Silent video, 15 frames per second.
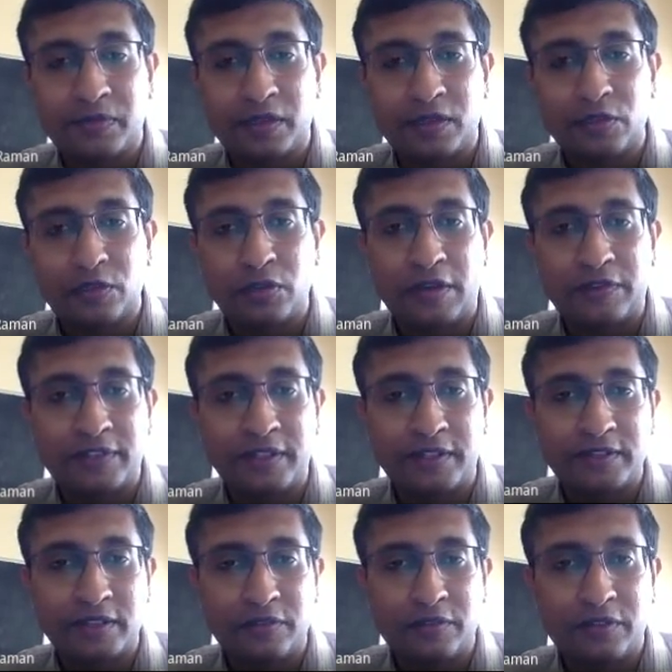So you have
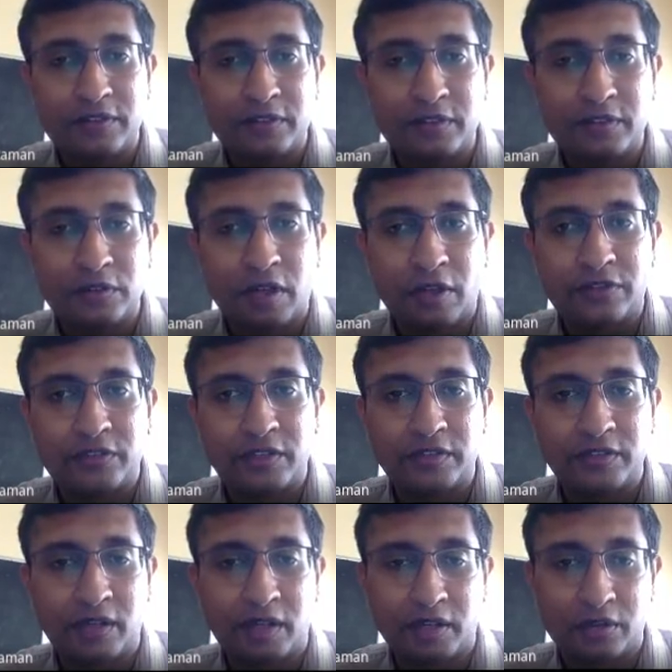6 surfaces, so you have 6
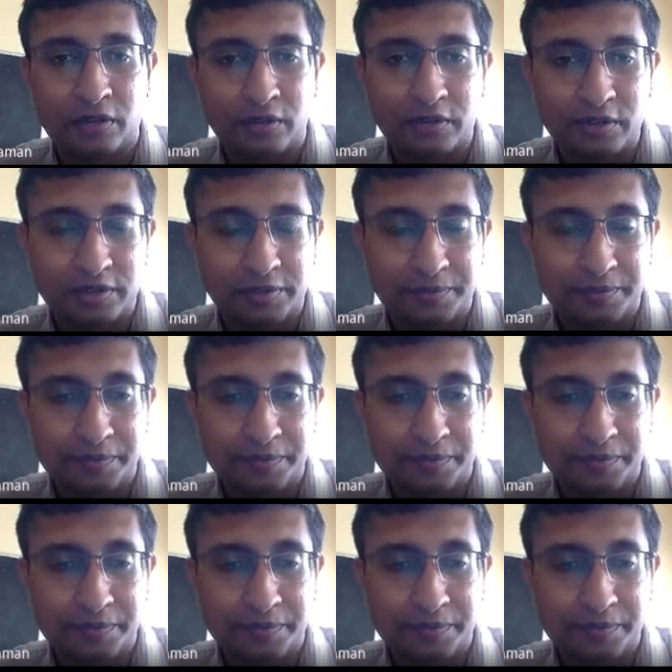Dirac cones.